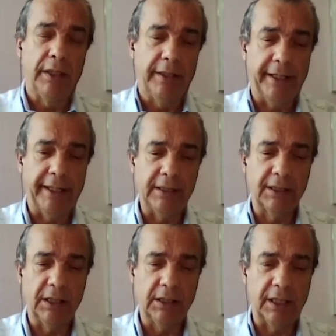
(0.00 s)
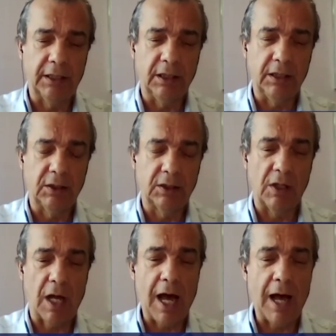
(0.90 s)
that I think that is
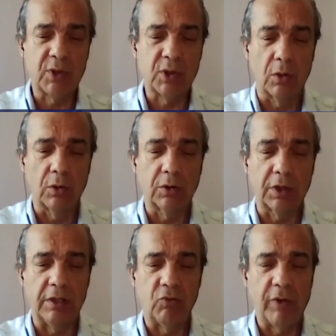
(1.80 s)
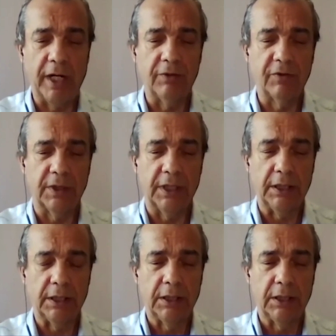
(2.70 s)
absolutely relevant,